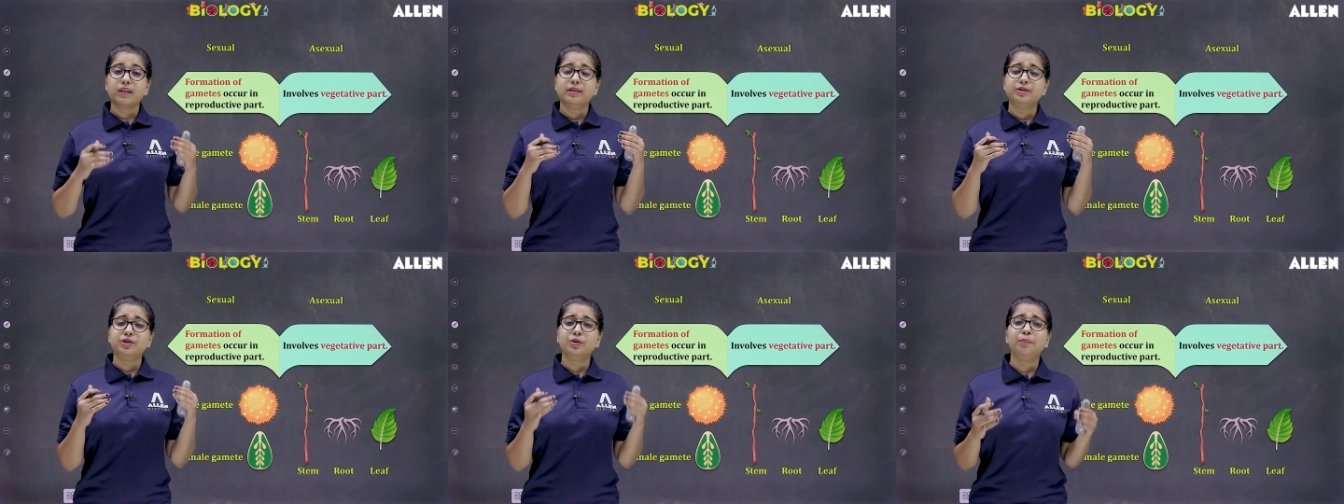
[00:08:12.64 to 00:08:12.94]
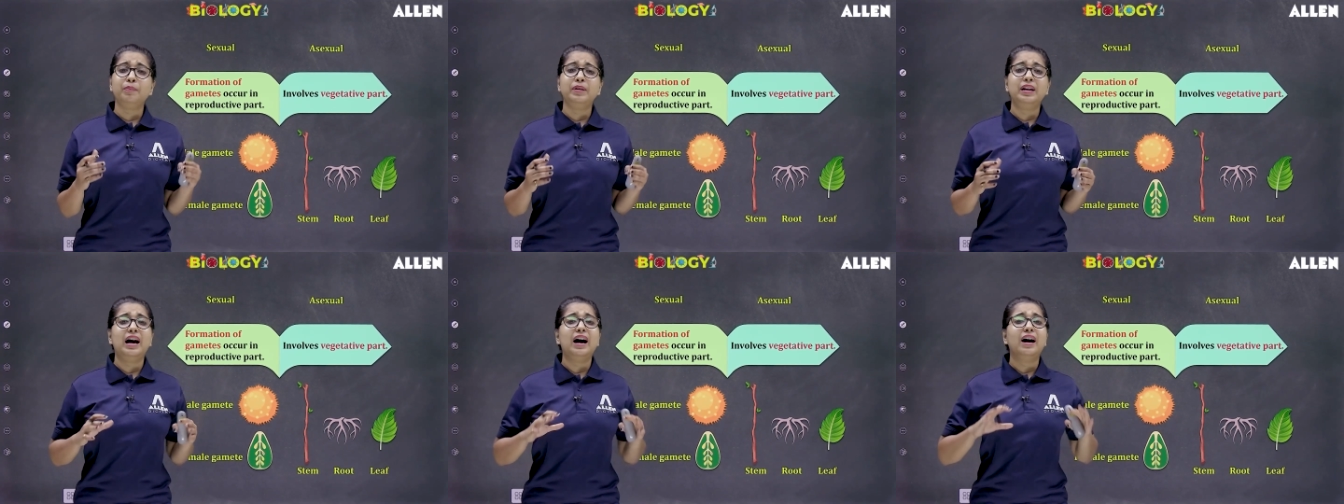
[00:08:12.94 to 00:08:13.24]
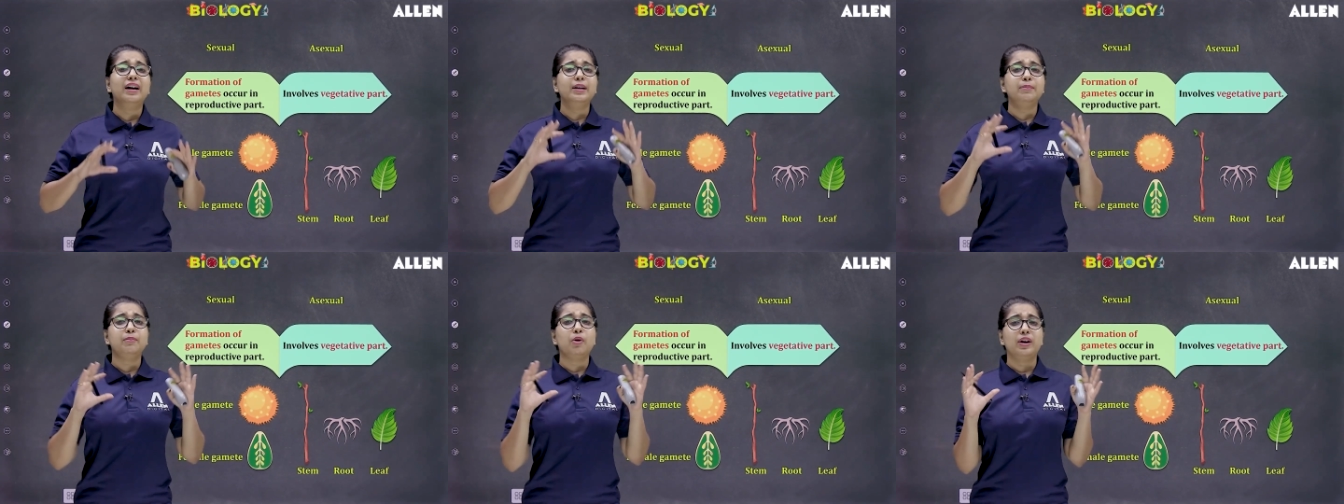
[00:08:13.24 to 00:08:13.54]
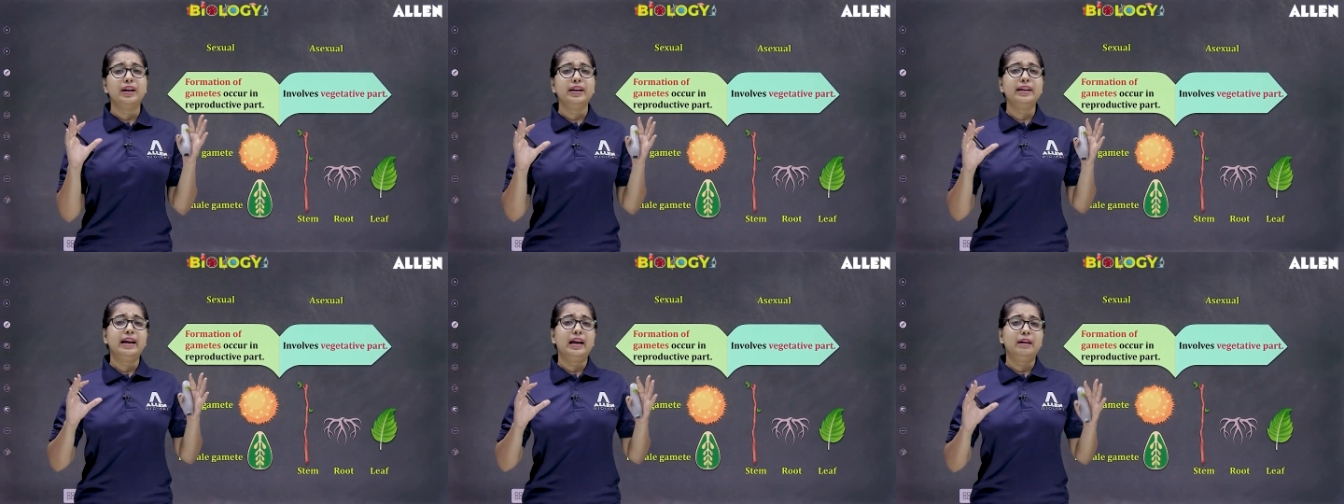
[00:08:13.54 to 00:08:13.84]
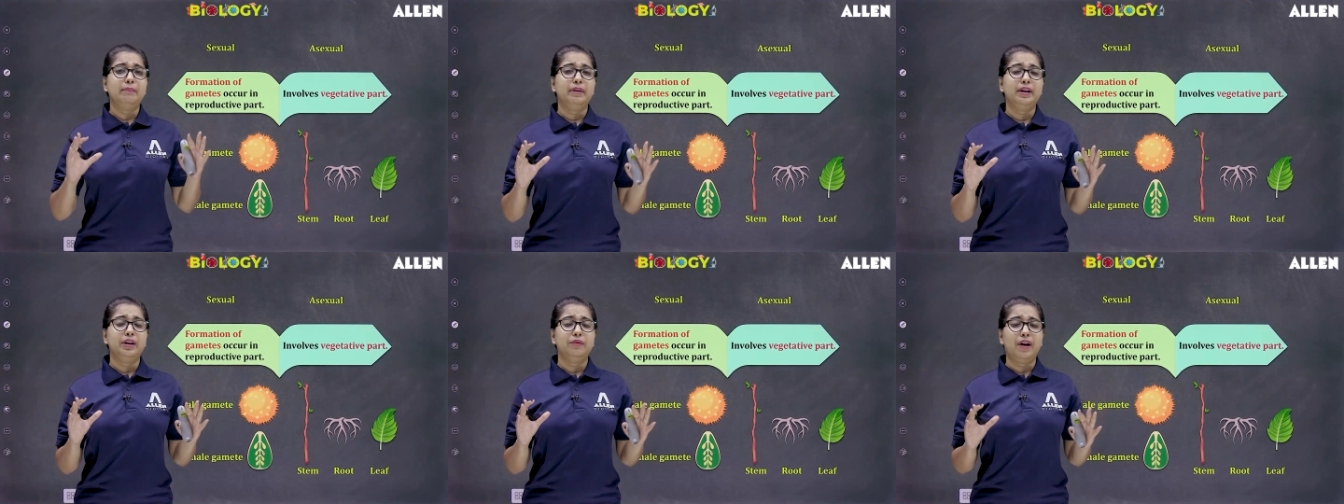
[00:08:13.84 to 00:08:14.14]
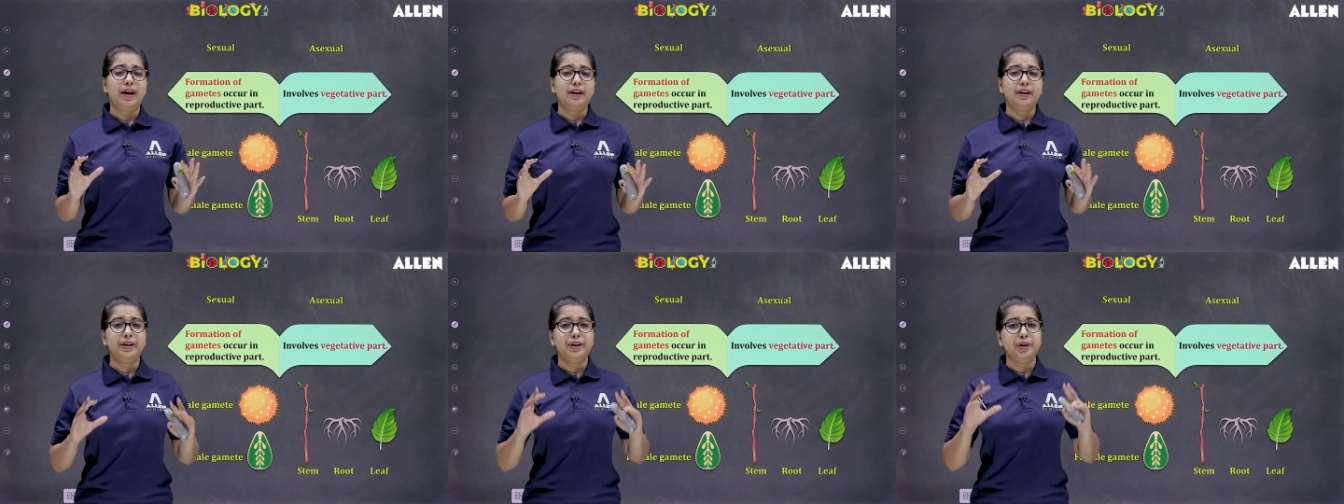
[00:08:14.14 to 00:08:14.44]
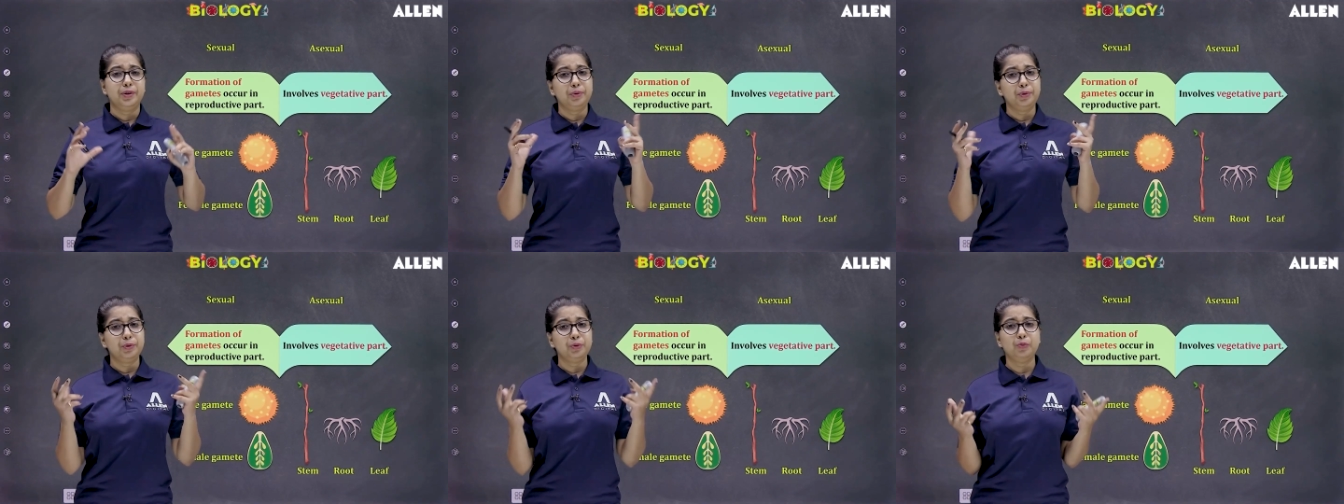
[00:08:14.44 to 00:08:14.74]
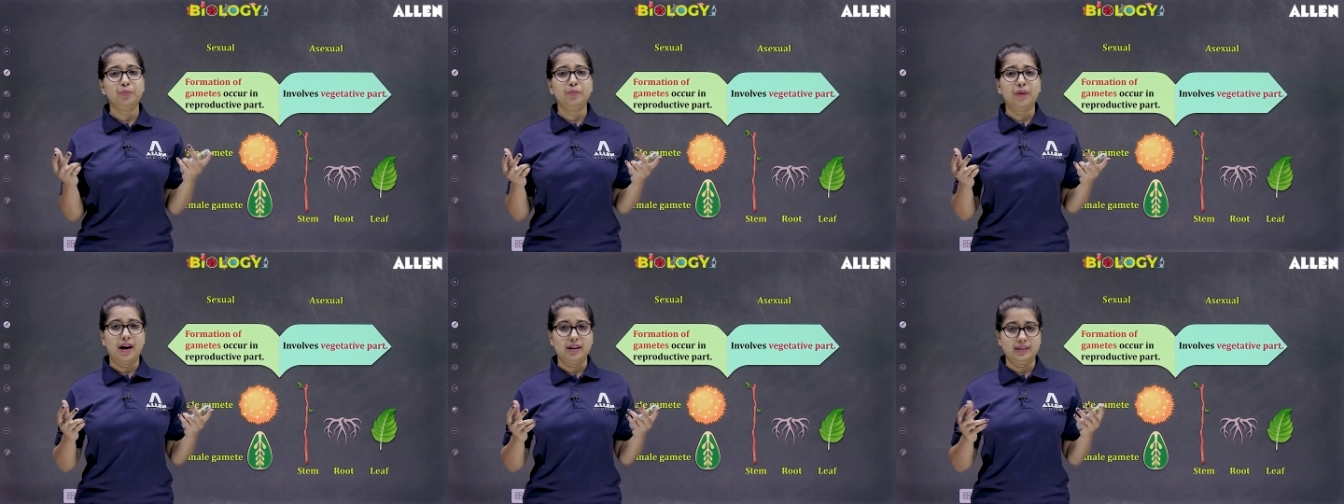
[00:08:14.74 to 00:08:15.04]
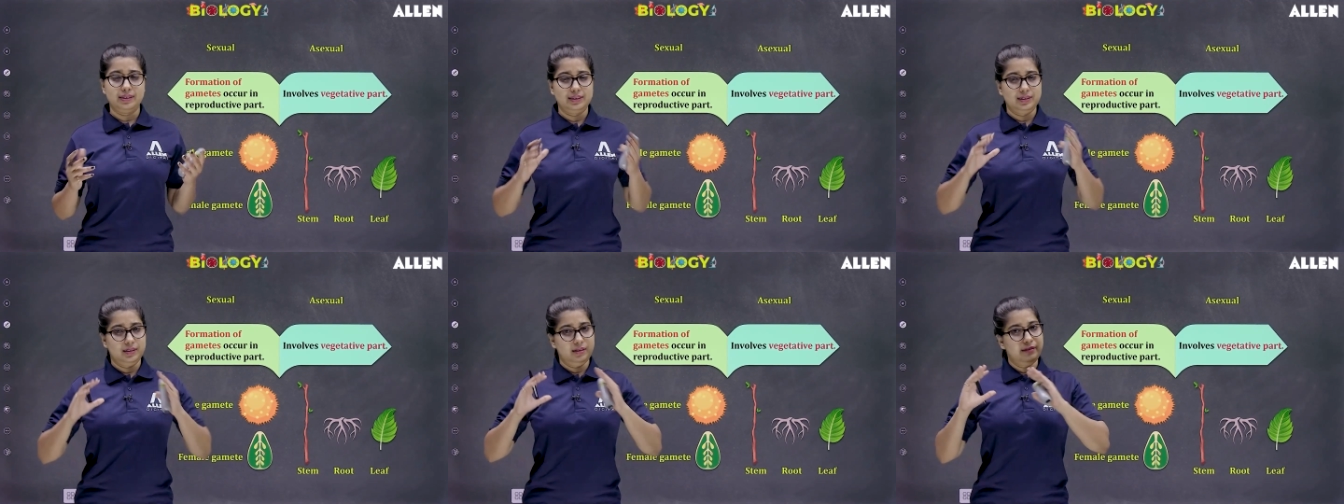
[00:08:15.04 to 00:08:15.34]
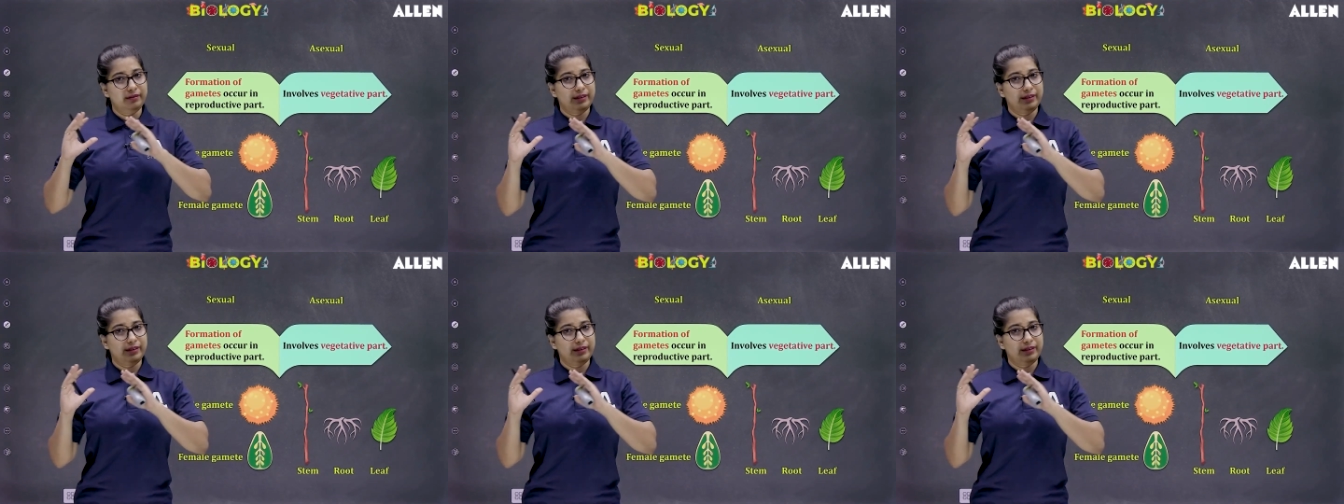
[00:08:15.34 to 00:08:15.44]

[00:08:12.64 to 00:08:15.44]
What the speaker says: So, plant body can be divided into two parts.